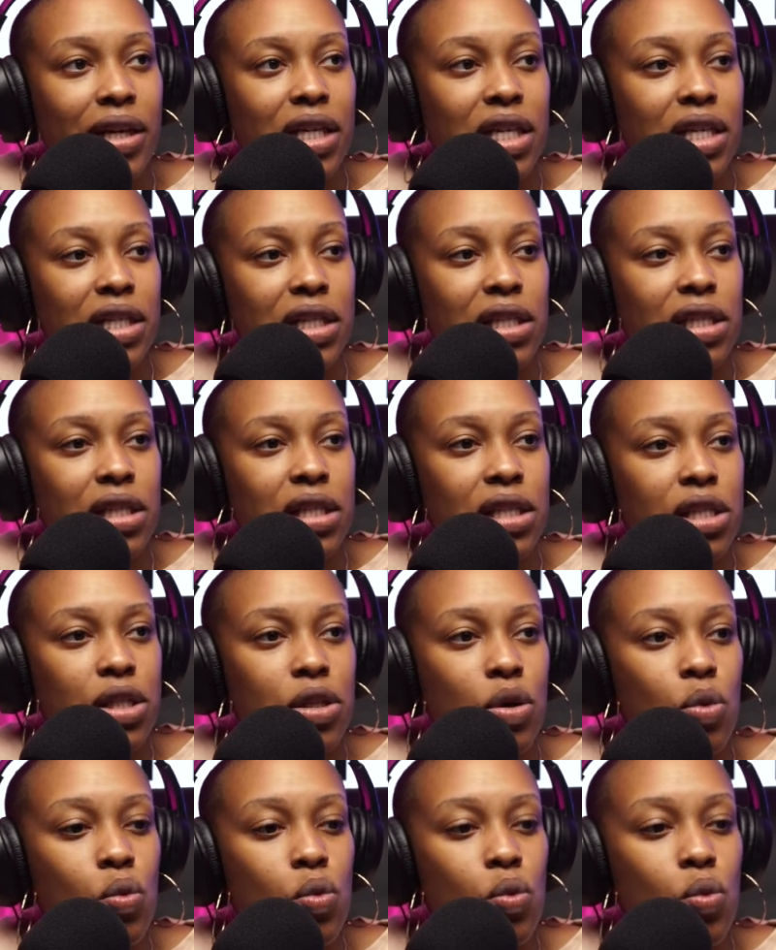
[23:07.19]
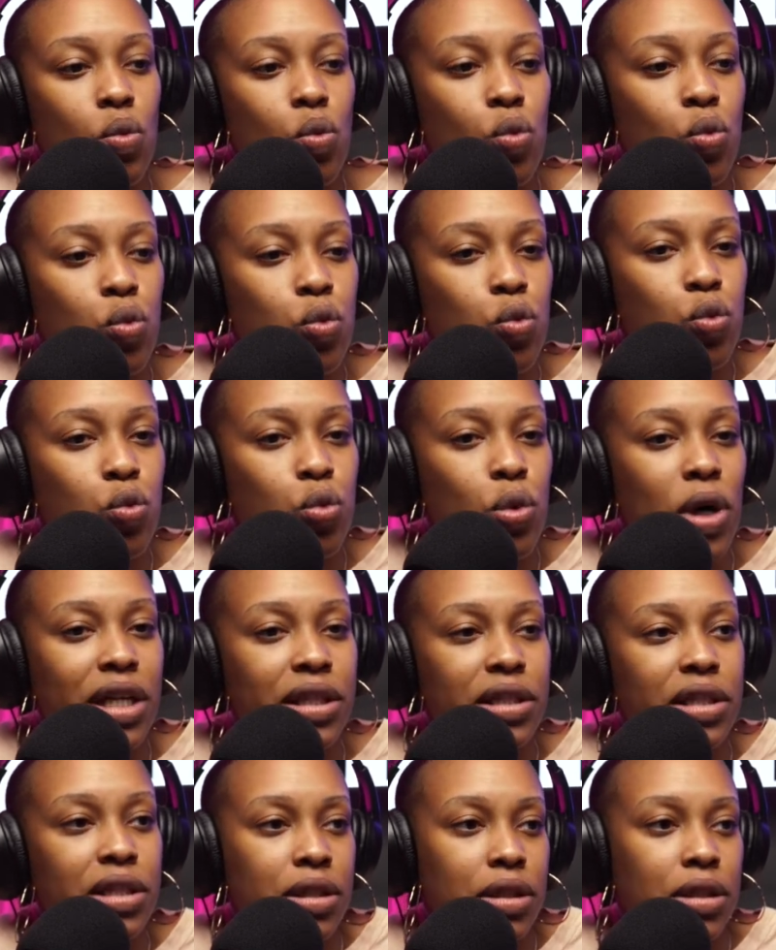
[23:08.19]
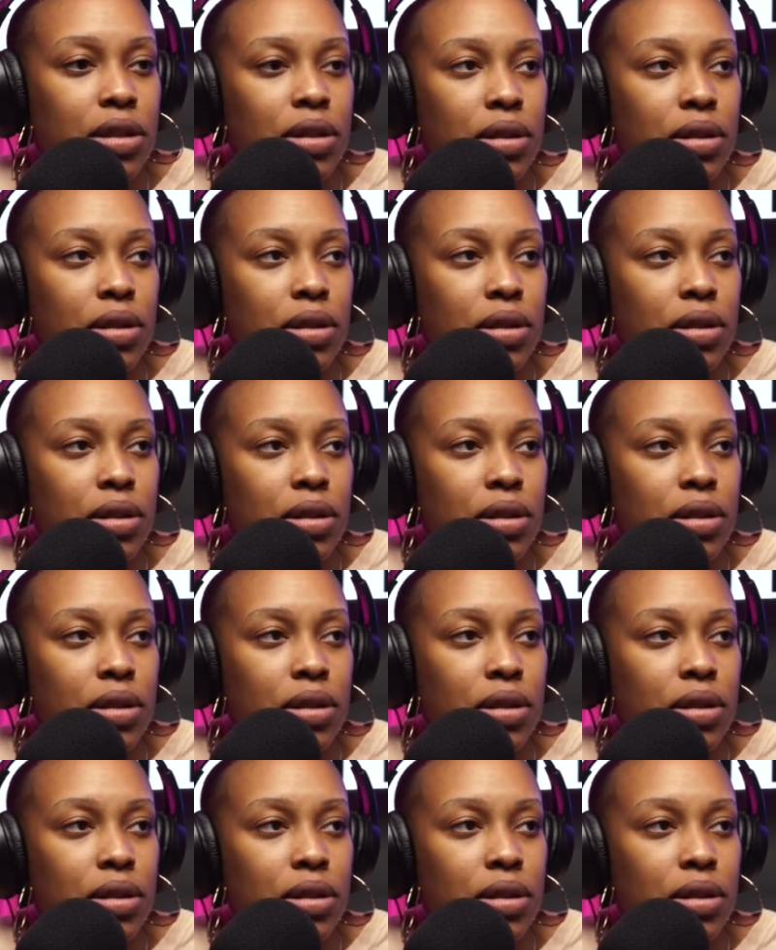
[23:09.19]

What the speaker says: is what